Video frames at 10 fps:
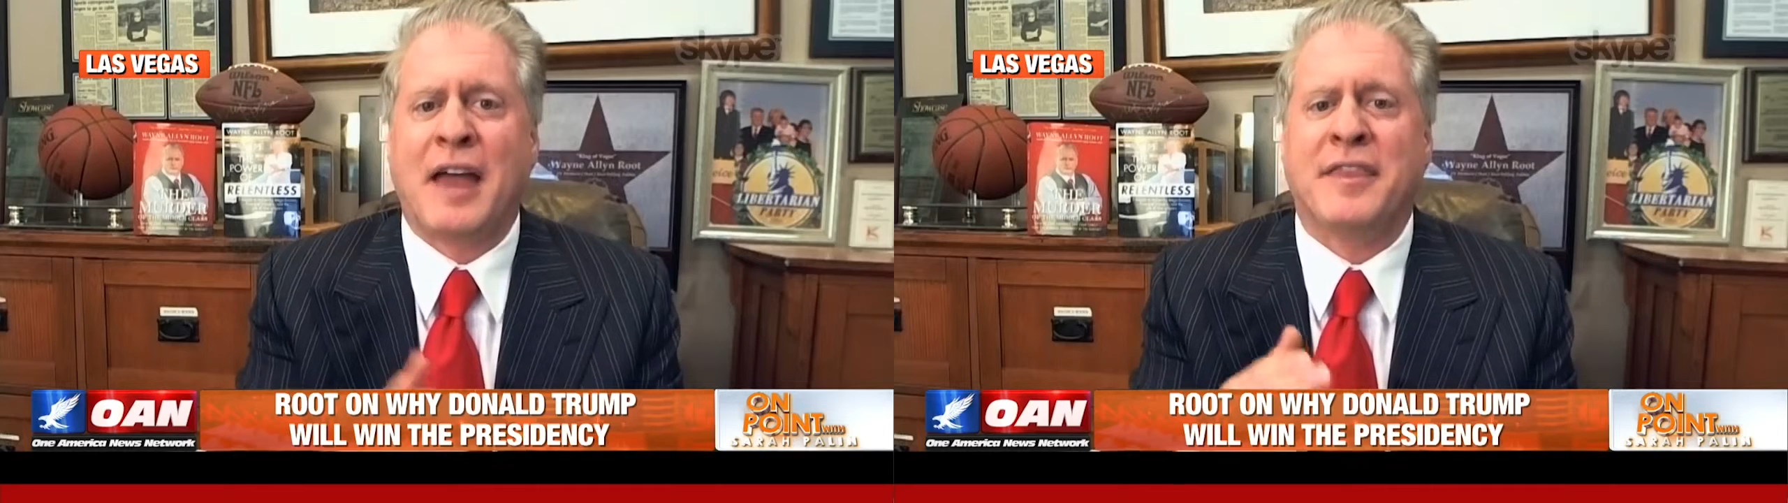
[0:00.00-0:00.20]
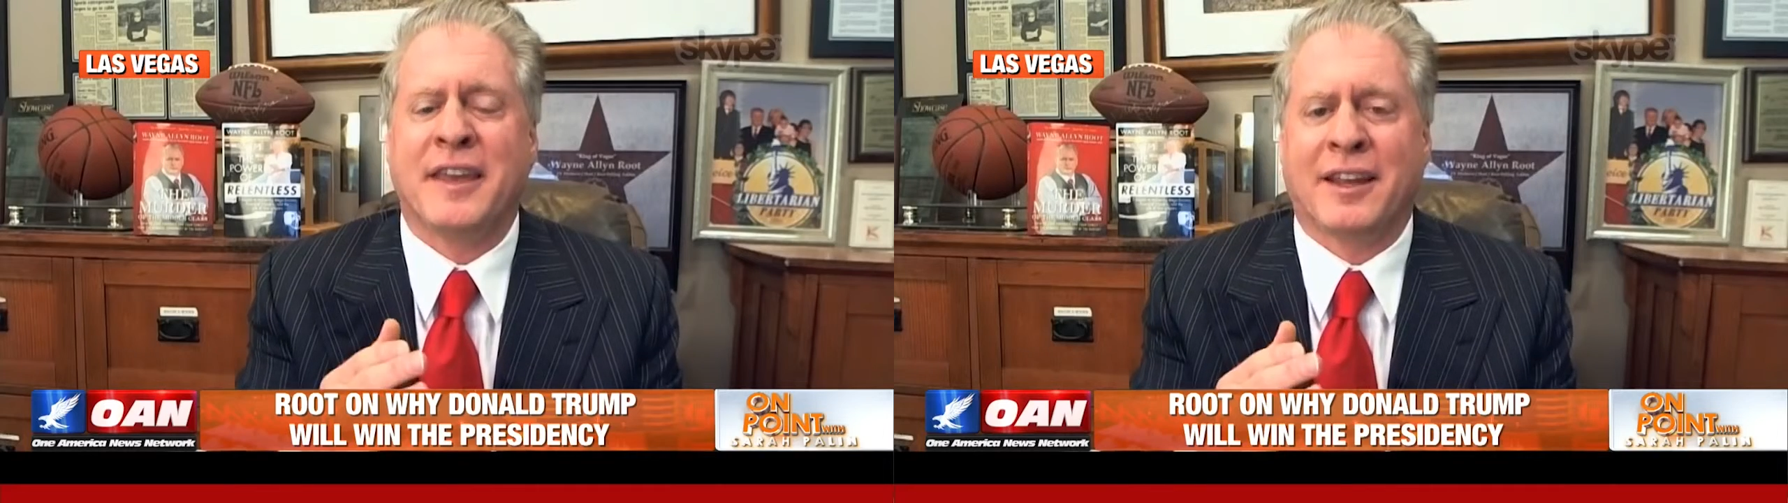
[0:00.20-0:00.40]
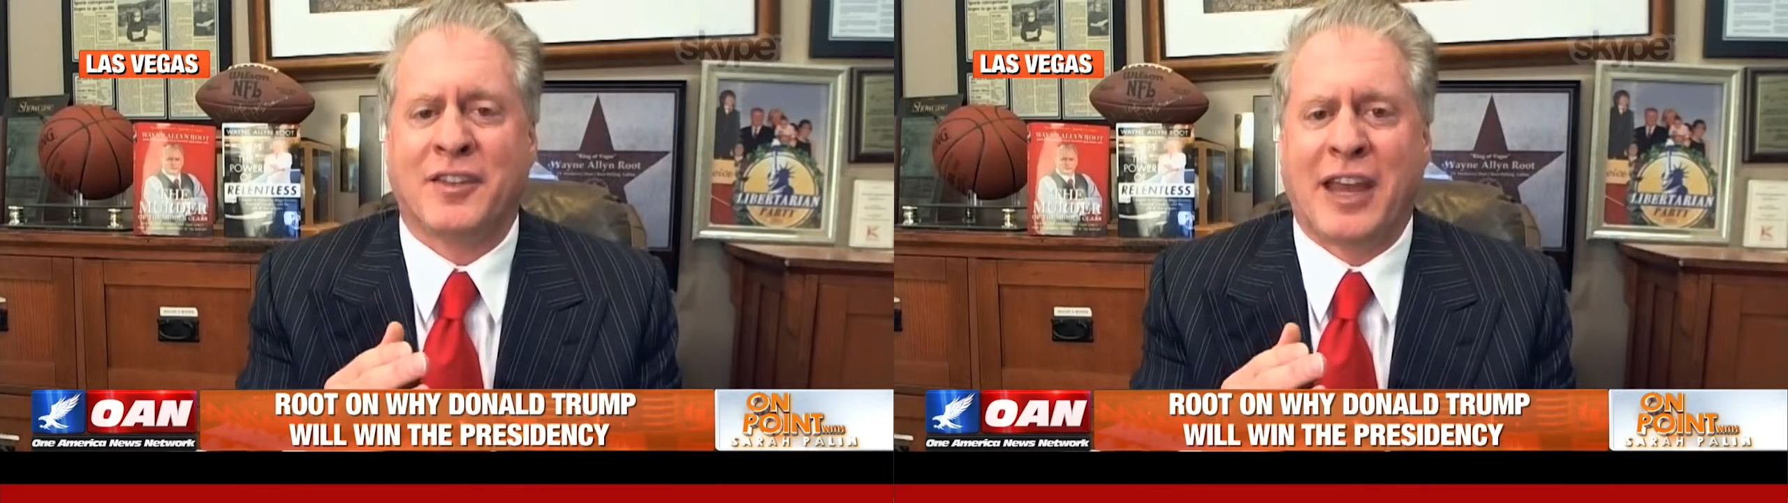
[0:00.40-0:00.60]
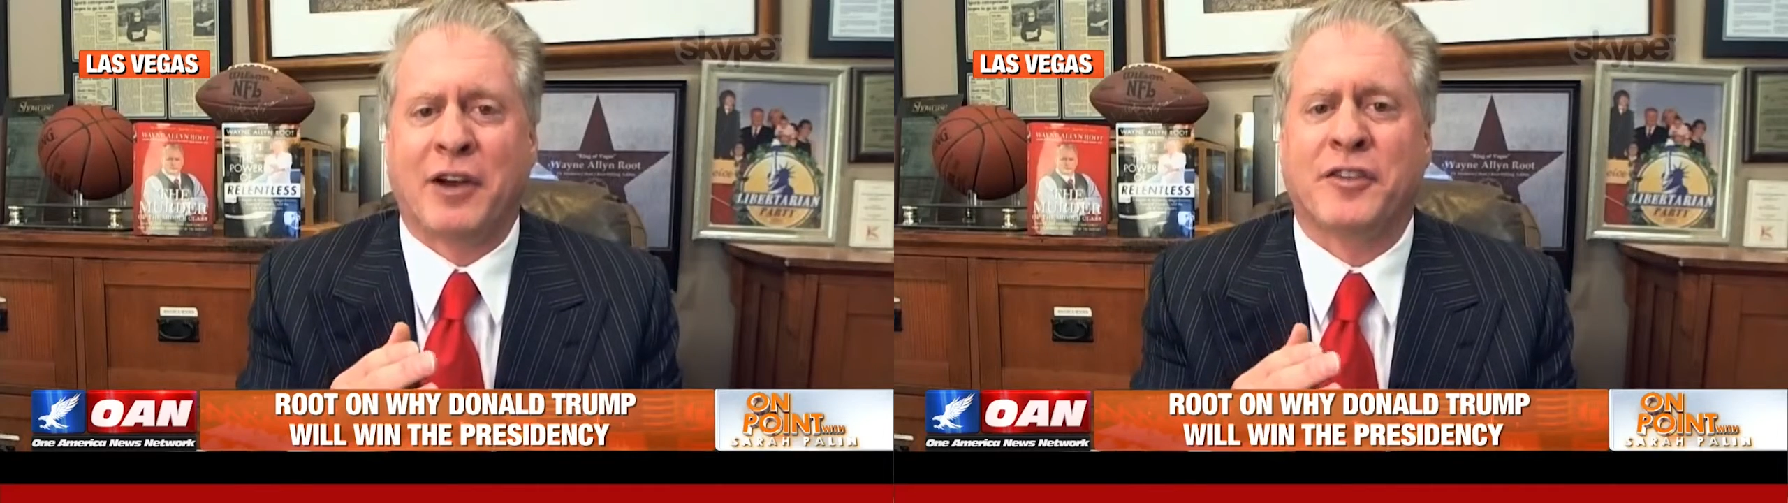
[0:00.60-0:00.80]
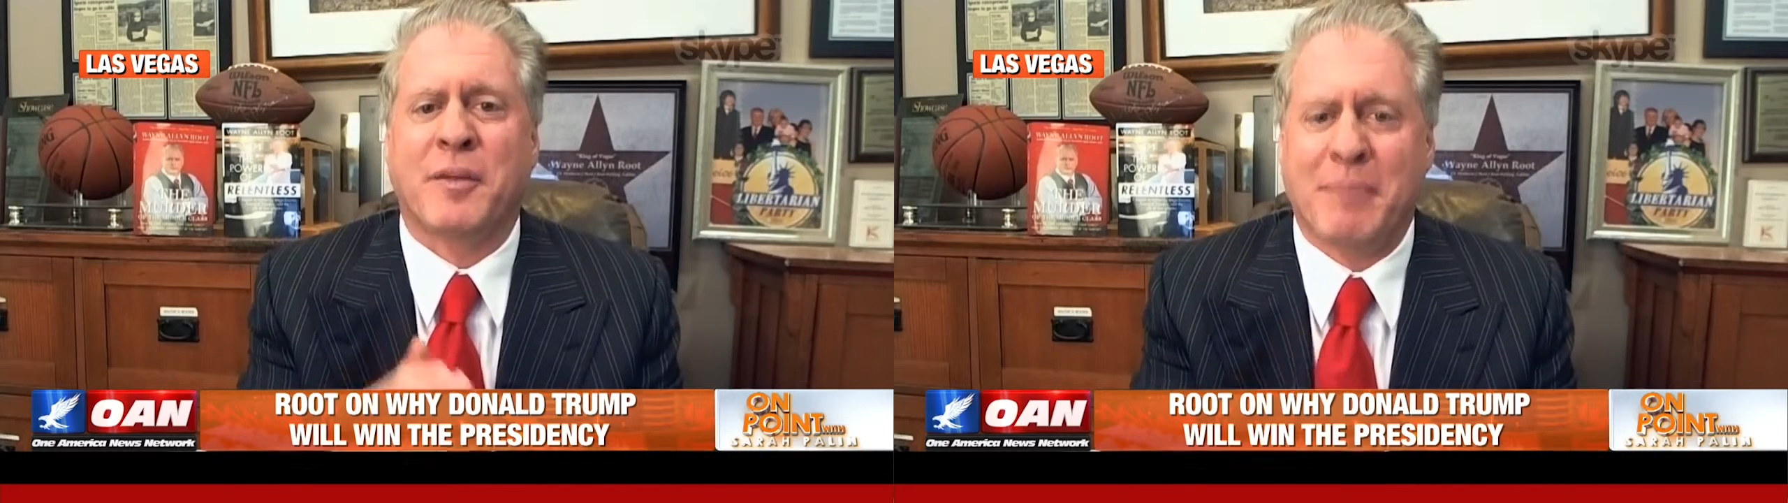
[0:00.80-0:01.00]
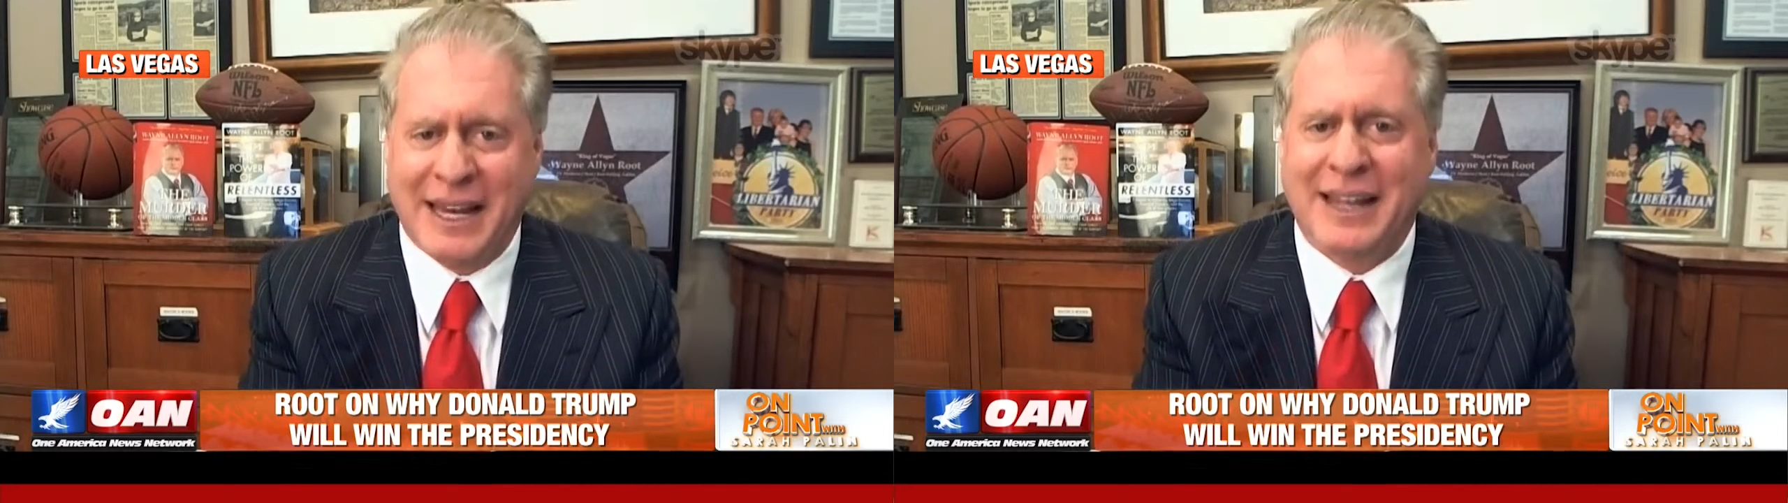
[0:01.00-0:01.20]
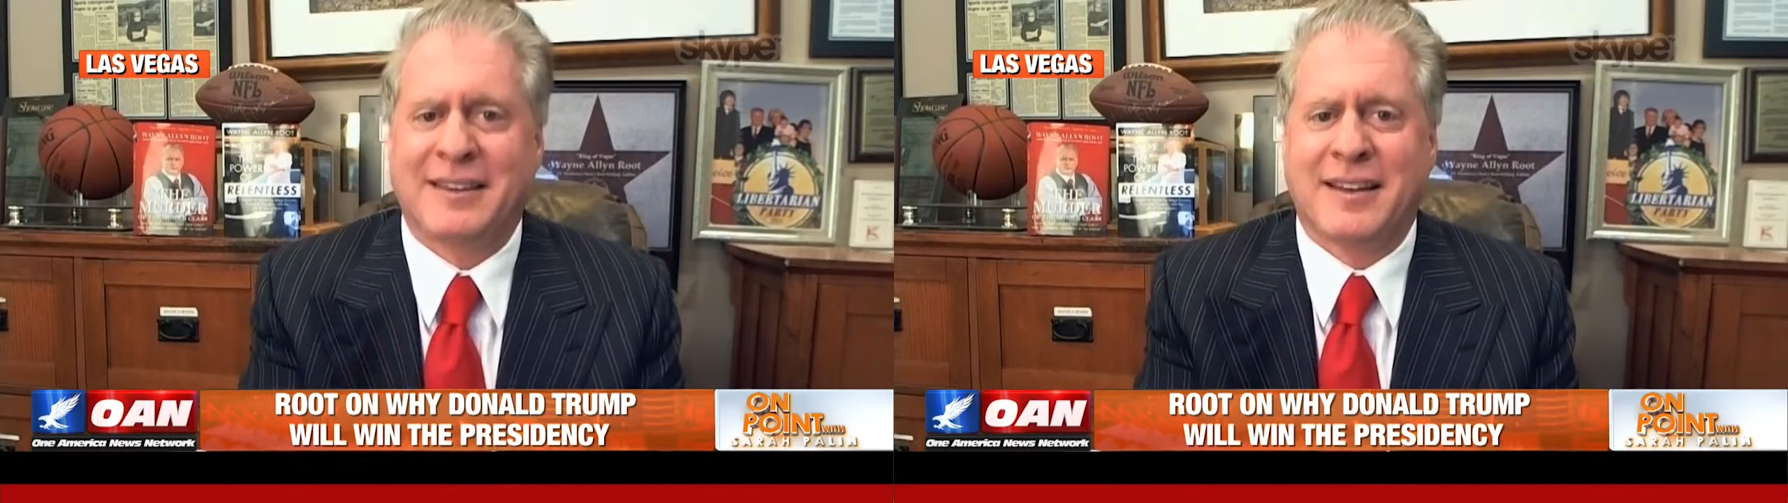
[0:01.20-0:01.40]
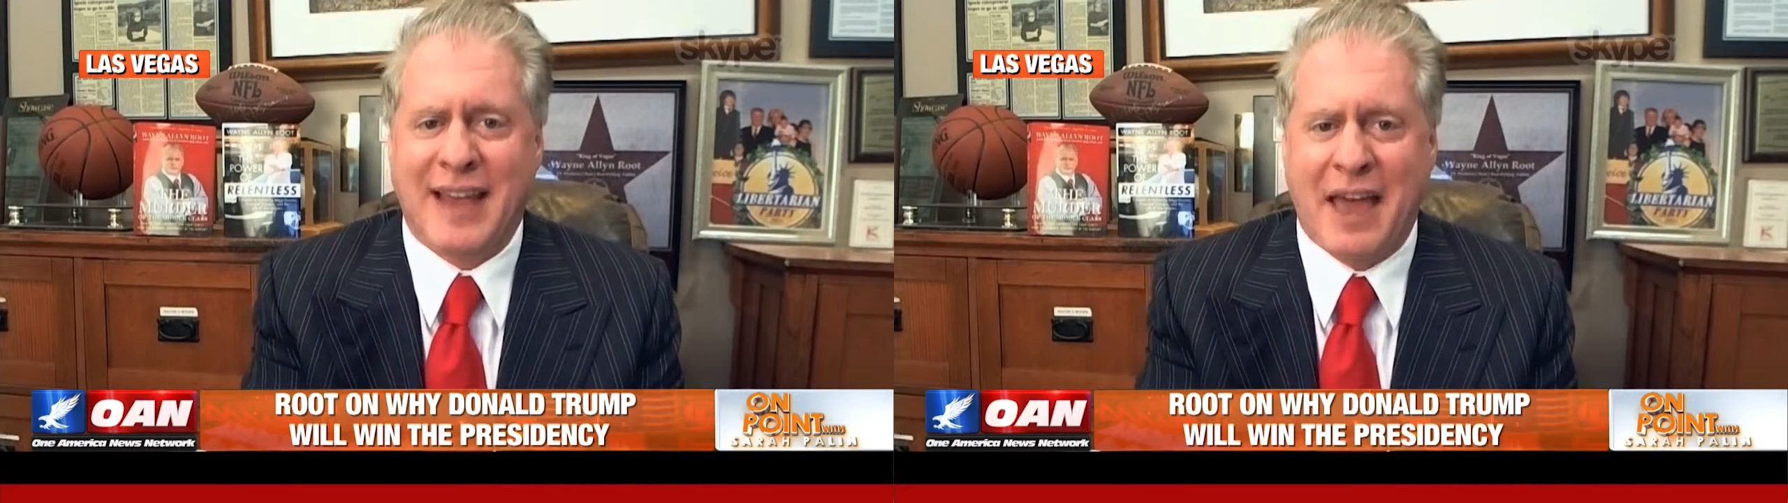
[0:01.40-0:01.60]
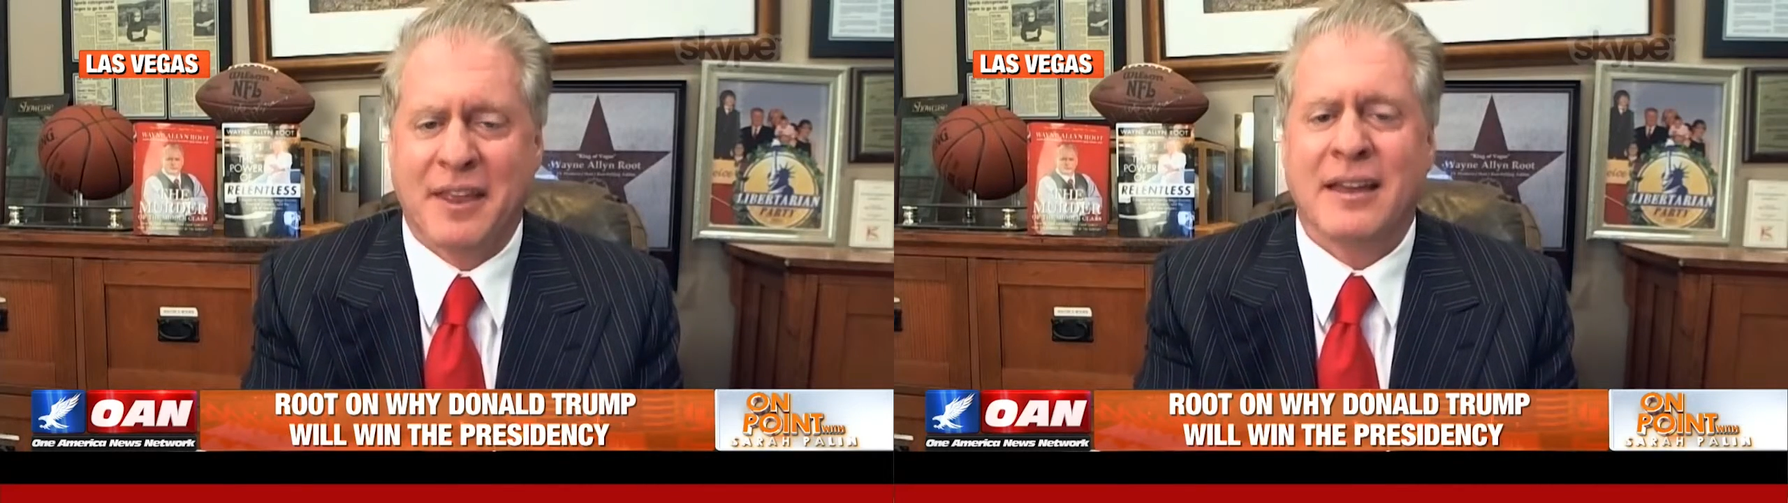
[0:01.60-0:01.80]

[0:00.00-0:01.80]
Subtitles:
I think it scares the media to death.